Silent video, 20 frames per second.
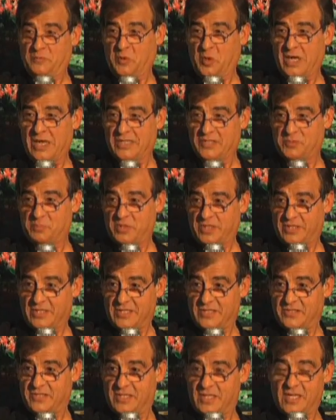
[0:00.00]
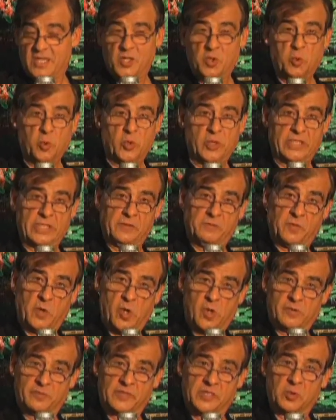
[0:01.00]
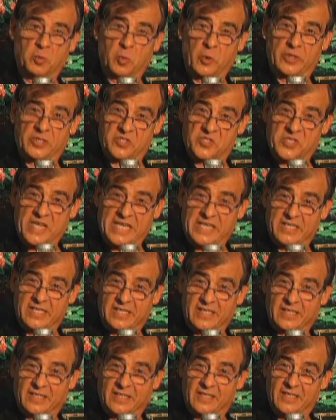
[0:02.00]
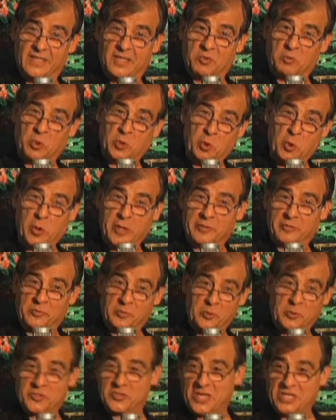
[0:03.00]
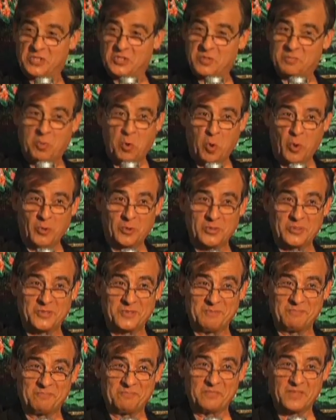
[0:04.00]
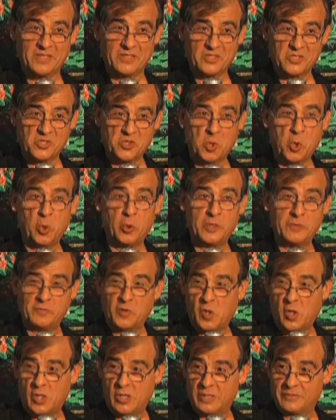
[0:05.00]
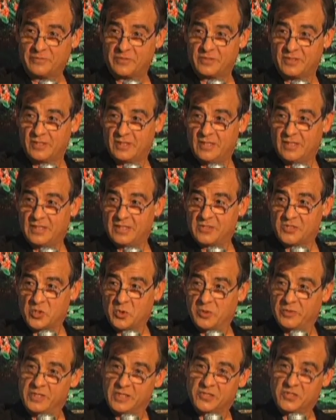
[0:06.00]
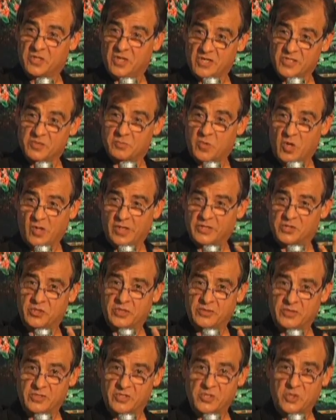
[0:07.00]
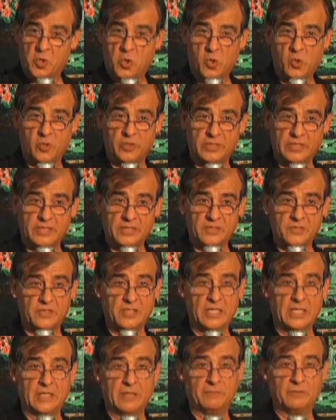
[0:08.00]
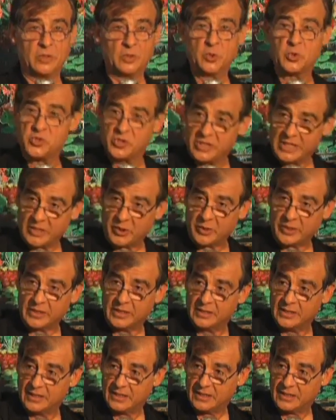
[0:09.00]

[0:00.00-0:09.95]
for us because we're evolving, we're ascending, we're going through ascension portals. The soul evolves. So in this cosmology, the soul is an evolutionary